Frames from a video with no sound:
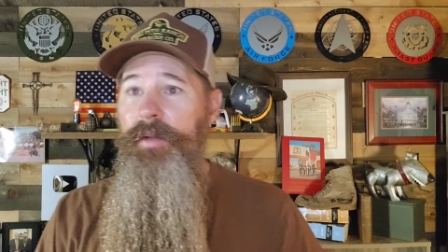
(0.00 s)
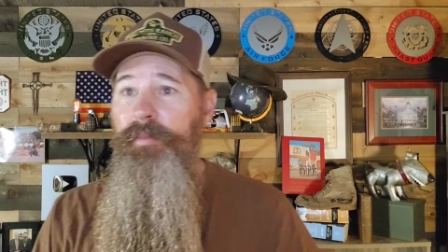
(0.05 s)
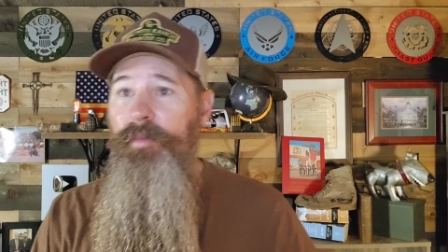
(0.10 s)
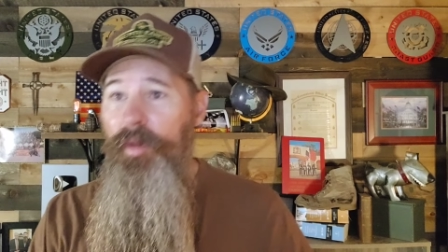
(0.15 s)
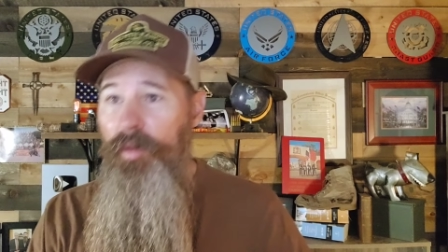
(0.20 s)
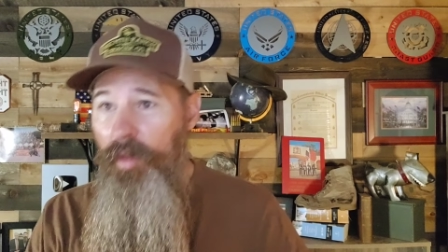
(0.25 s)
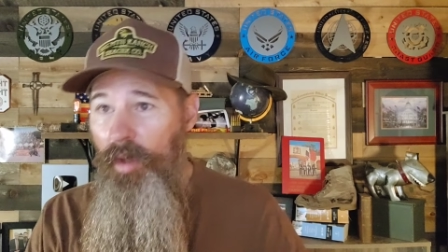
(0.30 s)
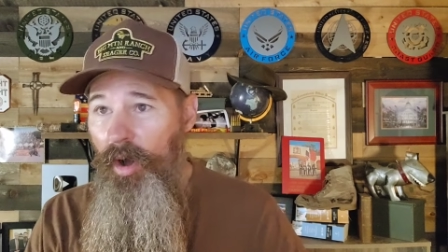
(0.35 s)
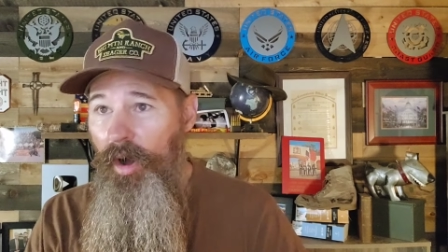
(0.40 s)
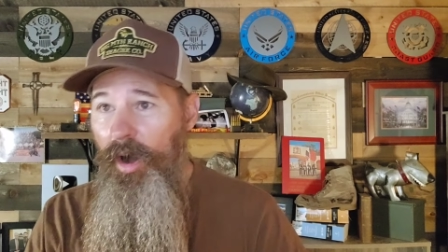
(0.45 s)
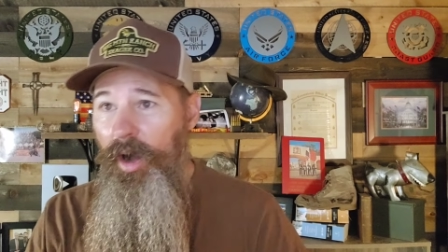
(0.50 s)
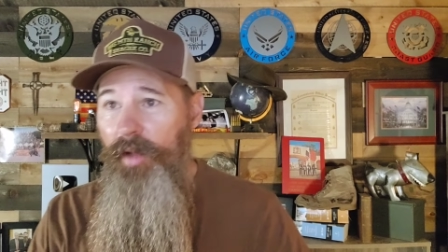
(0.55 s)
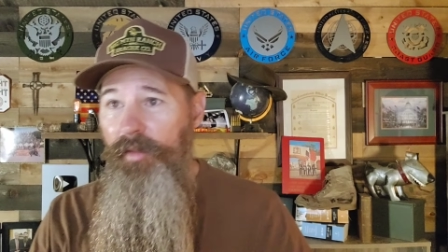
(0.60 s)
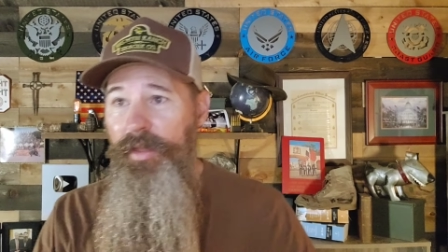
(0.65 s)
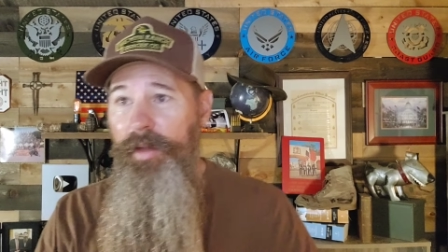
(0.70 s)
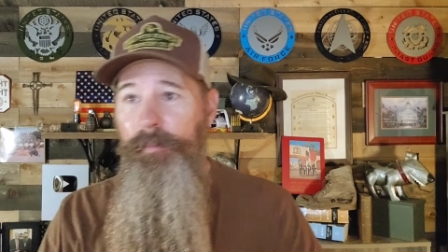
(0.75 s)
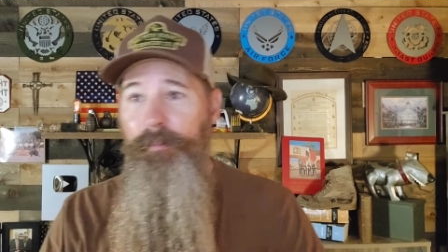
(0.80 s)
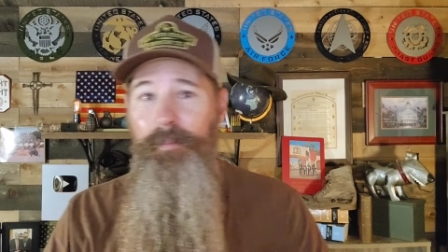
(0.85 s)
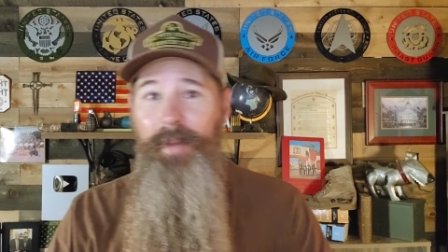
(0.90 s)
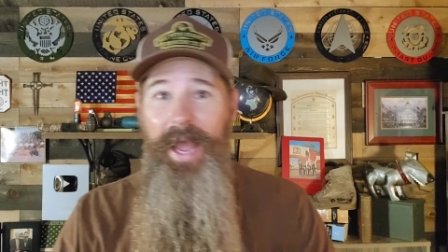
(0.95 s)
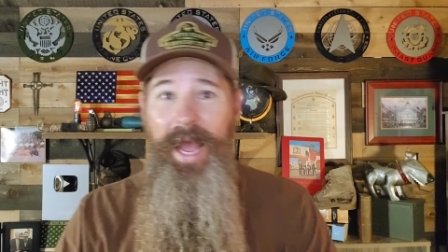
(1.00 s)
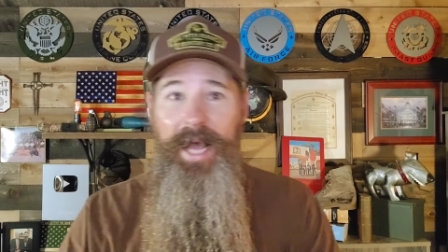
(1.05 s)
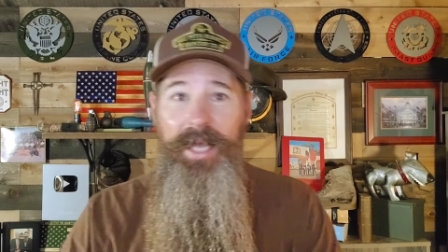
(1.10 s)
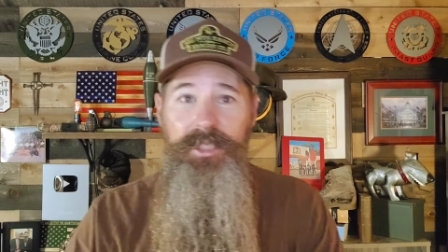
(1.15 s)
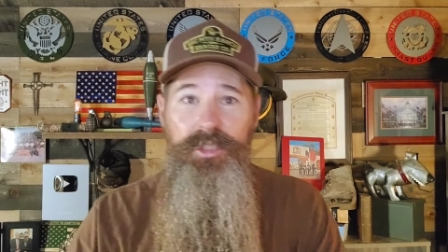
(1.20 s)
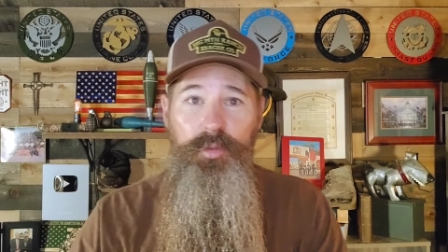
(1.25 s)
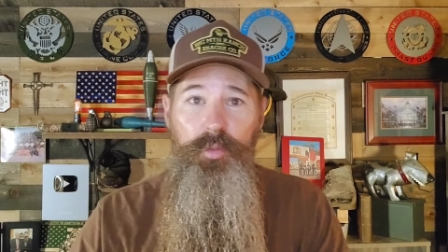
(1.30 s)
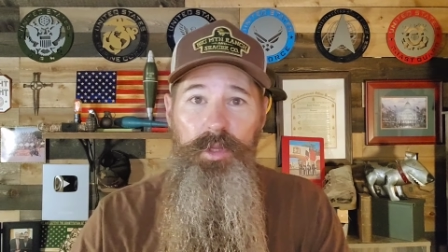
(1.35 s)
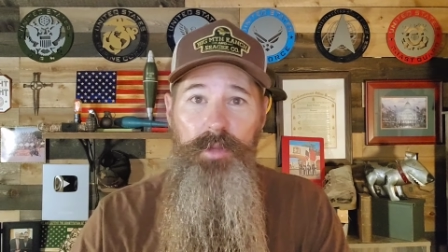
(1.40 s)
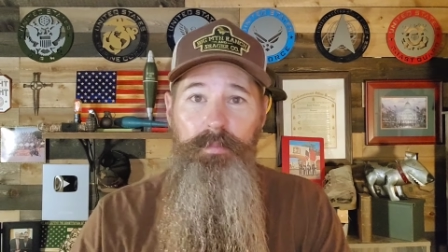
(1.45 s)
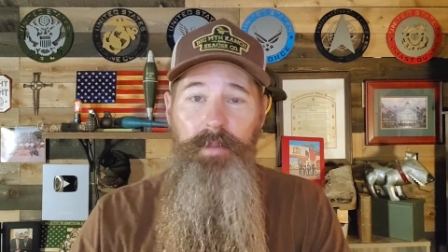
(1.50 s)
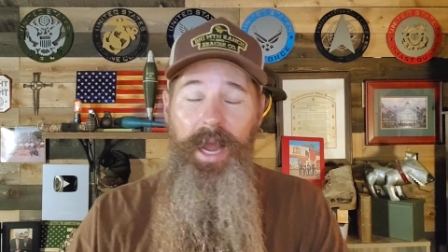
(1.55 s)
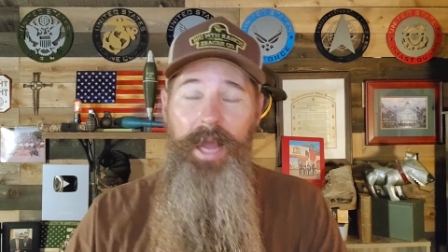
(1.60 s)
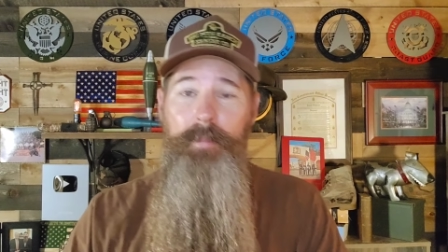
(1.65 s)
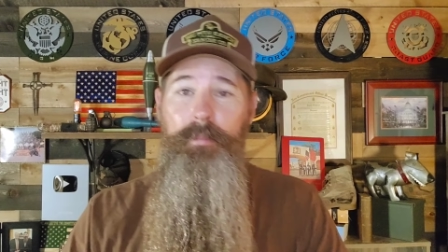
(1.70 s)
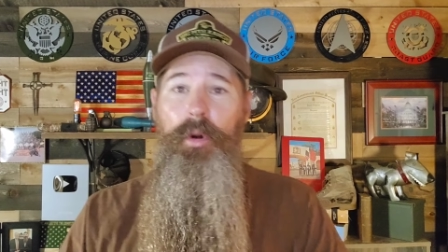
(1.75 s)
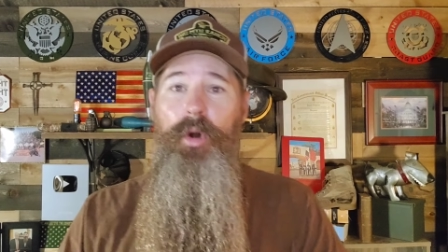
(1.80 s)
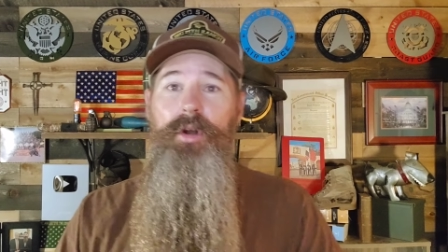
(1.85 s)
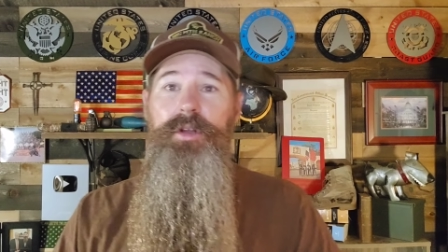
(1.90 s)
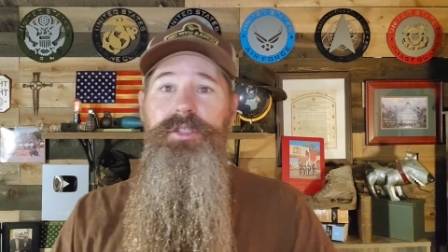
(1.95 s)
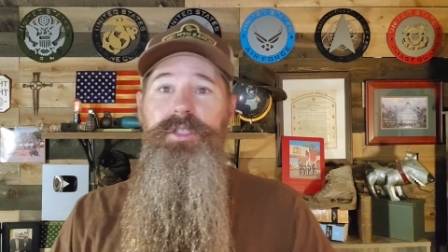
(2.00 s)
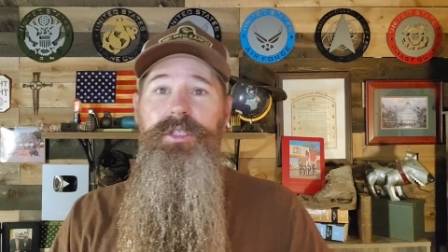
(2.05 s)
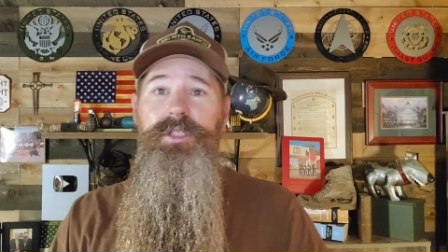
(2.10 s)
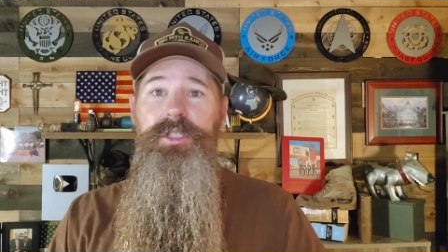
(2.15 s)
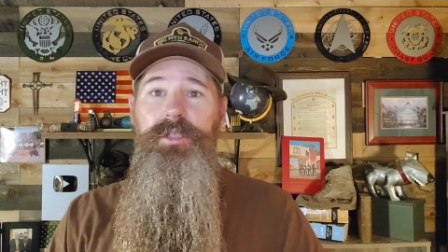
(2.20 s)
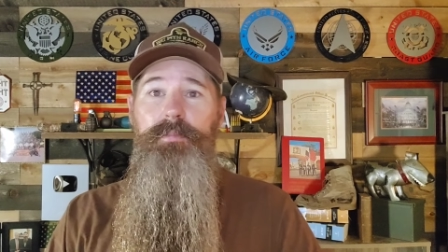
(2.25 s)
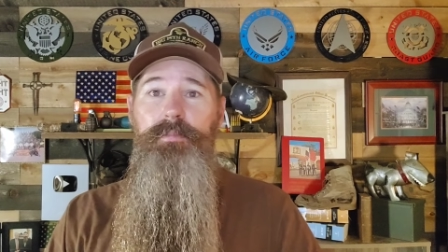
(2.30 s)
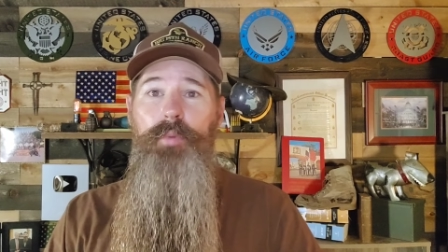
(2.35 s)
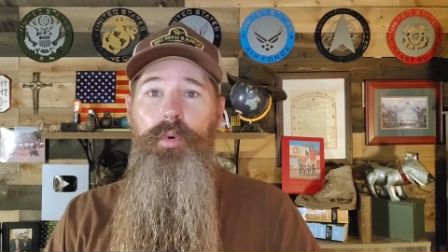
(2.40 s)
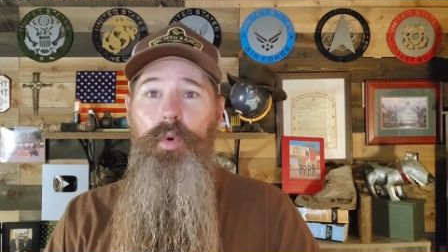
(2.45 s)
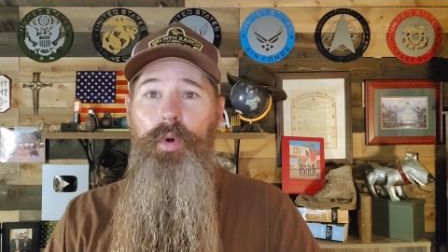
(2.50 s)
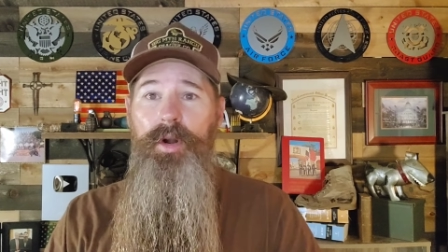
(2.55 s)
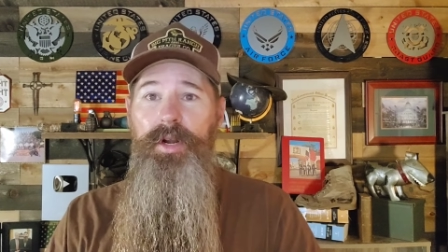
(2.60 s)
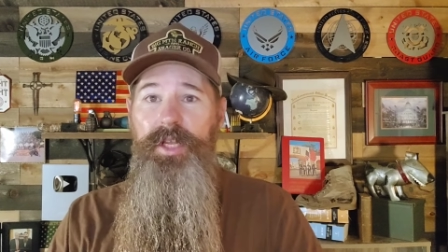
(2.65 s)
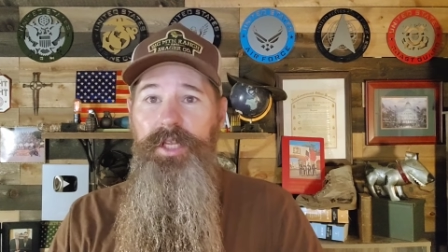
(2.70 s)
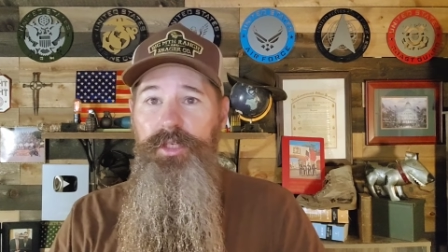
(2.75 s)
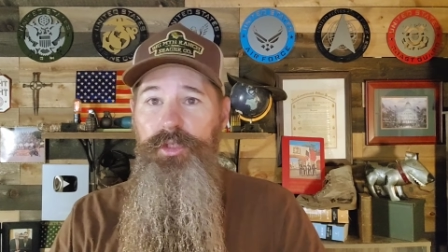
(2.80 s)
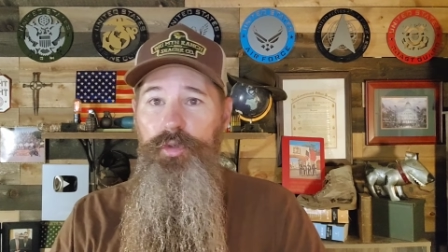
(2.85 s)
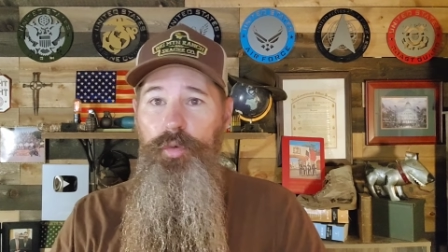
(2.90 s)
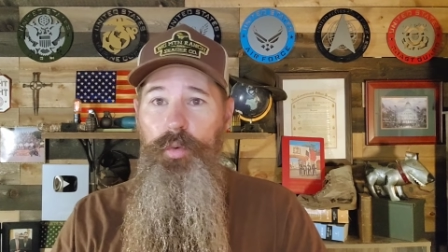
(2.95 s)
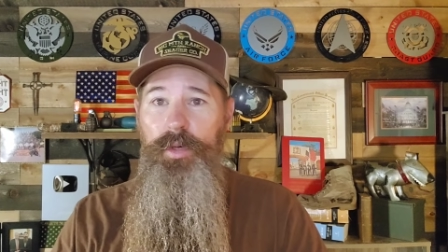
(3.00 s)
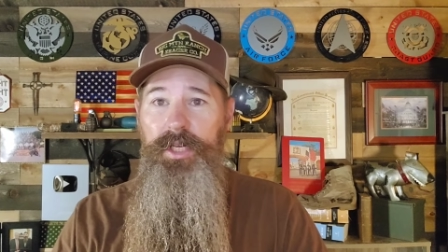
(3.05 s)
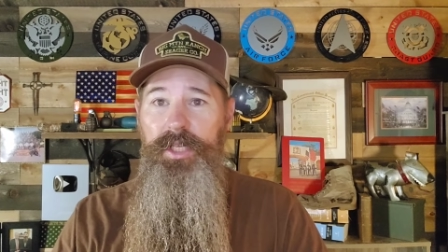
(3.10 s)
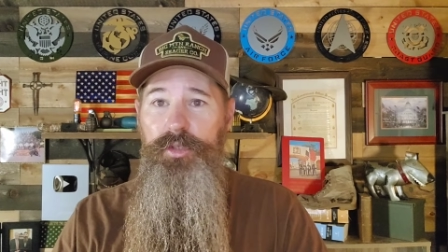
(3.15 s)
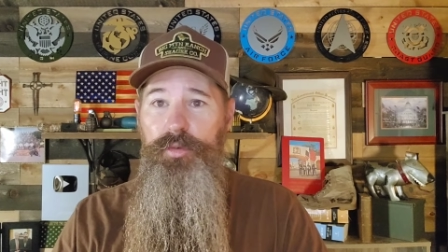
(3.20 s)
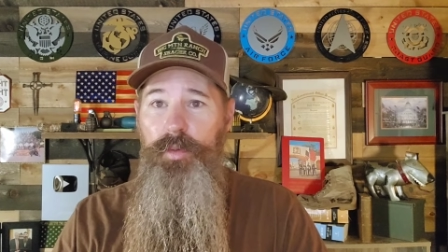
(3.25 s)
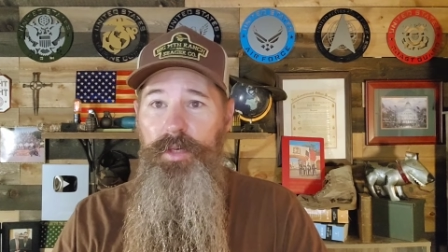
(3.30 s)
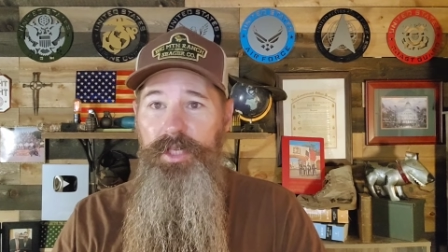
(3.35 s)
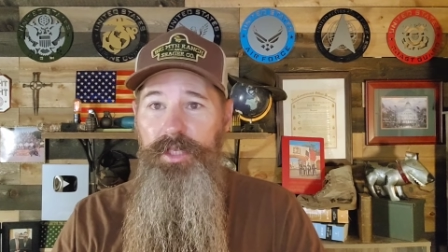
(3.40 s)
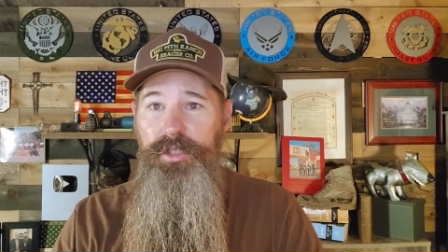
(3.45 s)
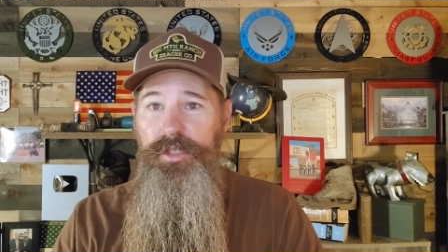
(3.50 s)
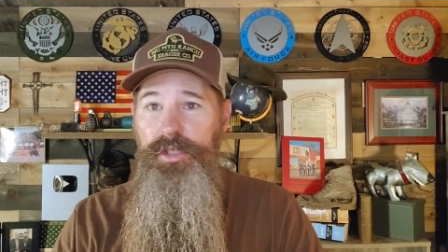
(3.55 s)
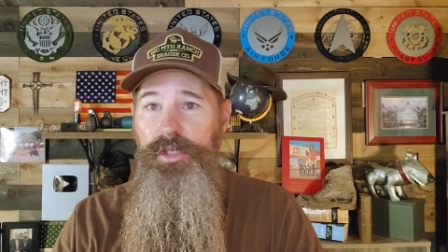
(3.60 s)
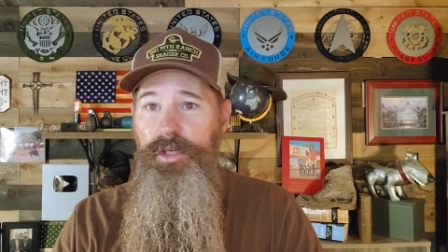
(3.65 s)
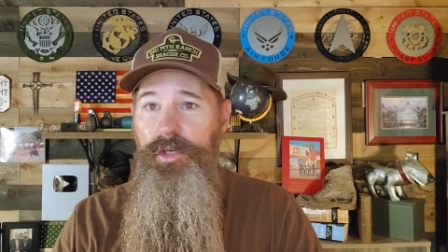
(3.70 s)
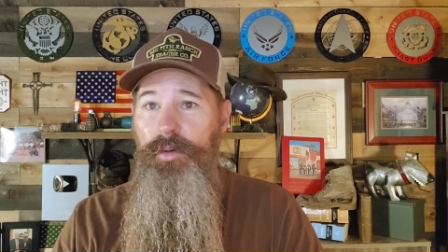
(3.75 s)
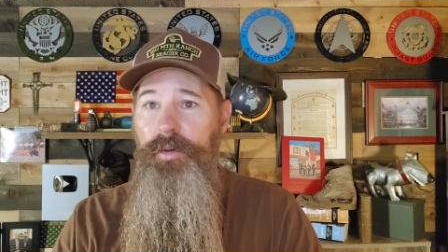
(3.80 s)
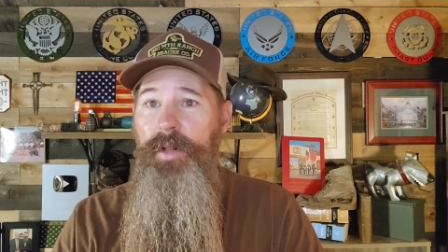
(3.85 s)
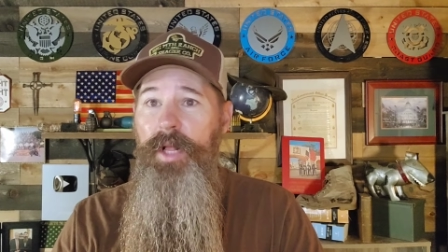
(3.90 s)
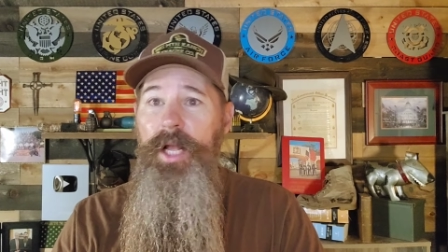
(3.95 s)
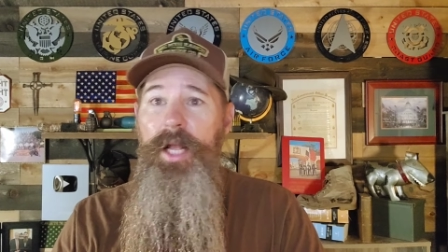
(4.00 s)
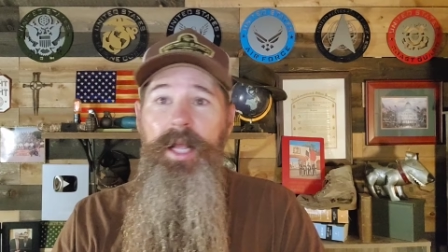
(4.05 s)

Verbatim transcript: law that passed with bipartisan support in 2022